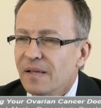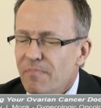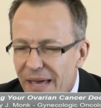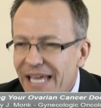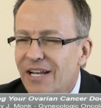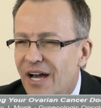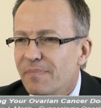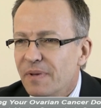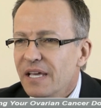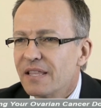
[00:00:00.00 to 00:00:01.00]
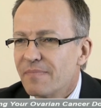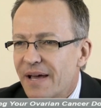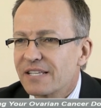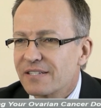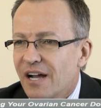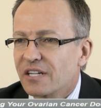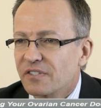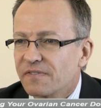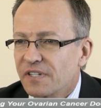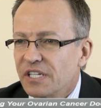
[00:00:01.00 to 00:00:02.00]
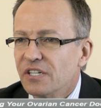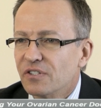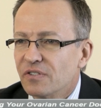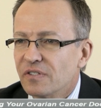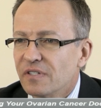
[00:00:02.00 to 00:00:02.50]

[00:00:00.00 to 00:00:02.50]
may not be the best doctor for you.